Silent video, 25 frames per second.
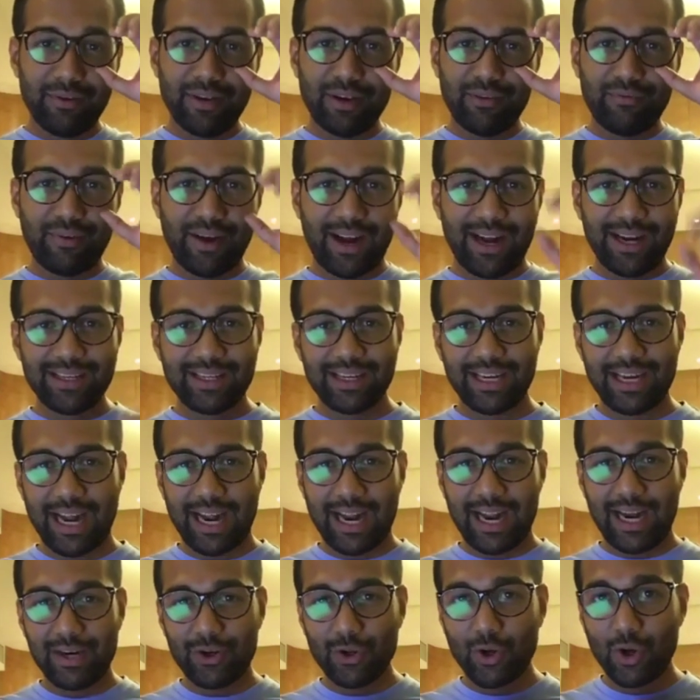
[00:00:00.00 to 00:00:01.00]
In fact, I
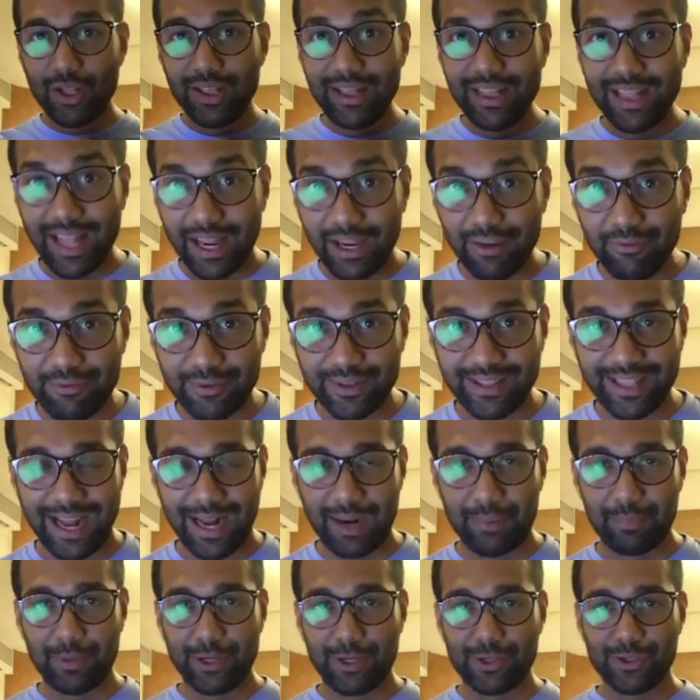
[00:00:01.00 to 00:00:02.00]
had gone live with
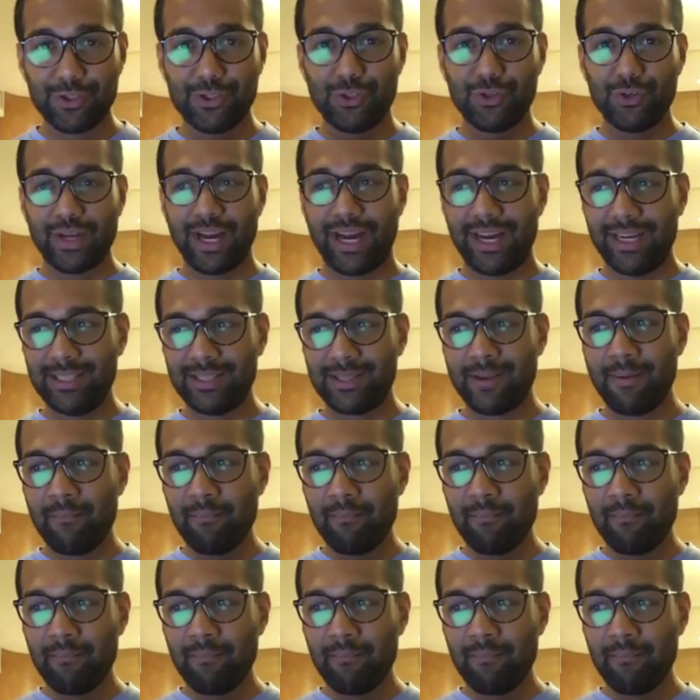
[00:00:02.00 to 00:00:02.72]
that because you guys